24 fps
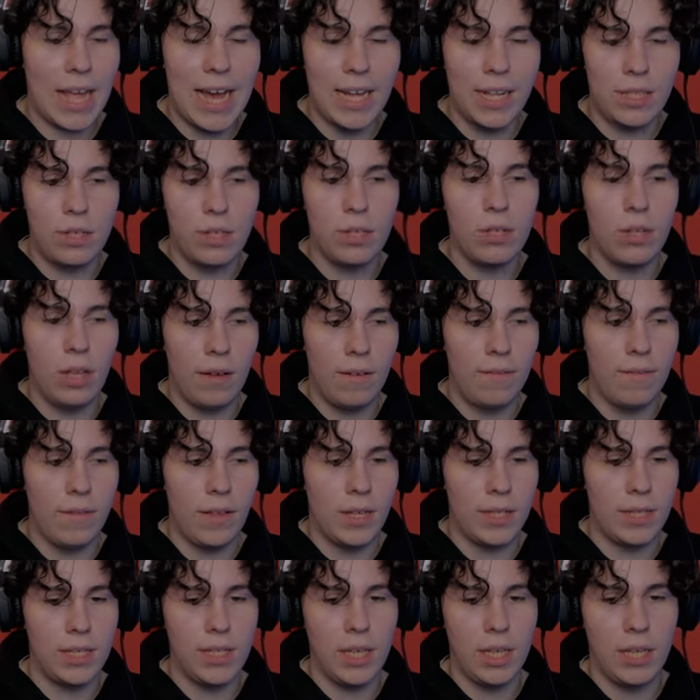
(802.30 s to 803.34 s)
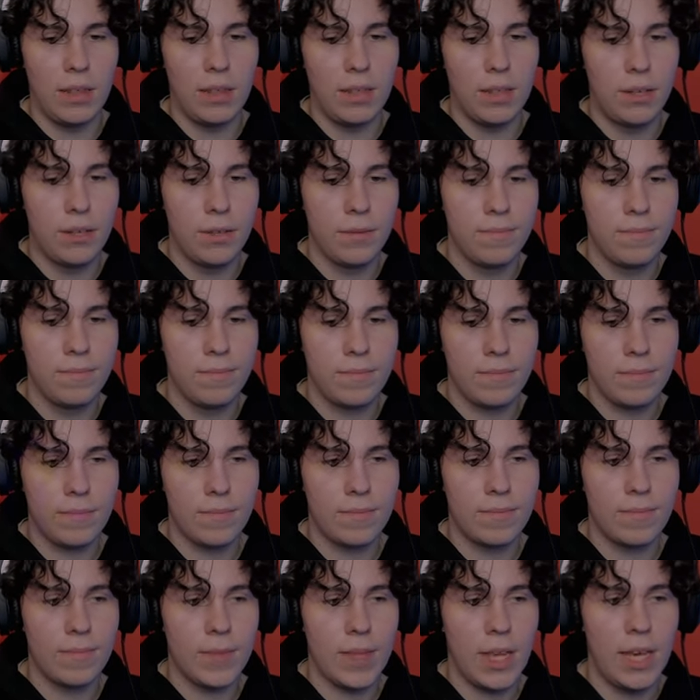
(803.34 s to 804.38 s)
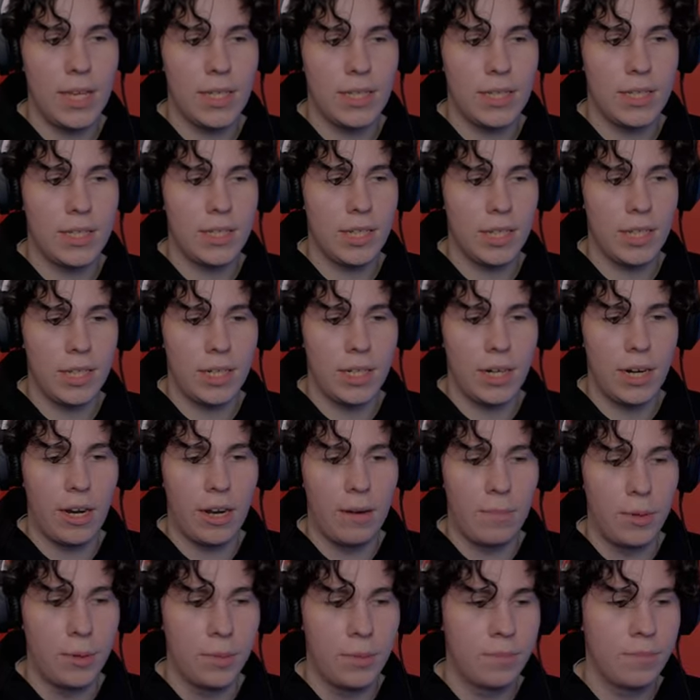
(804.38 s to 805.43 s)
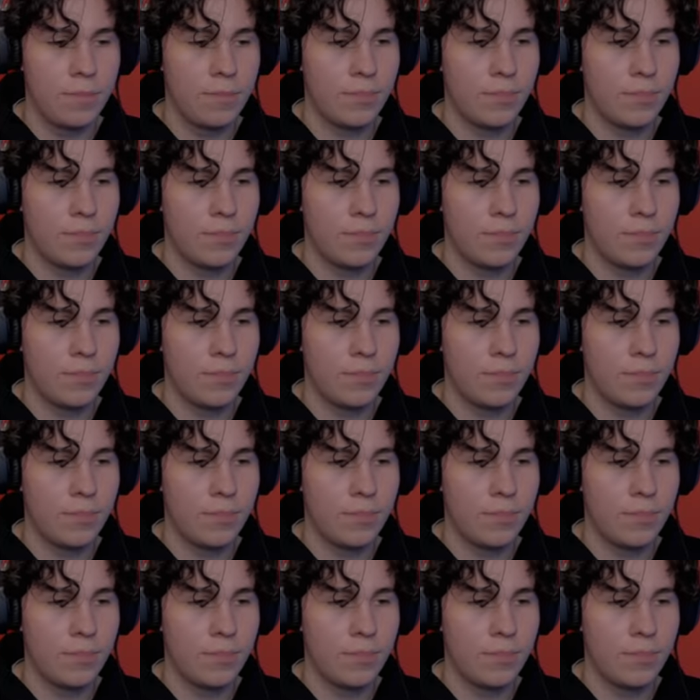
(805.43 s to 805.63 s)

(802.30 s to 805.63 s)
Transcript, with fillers: I do love this scene though. It's incredible.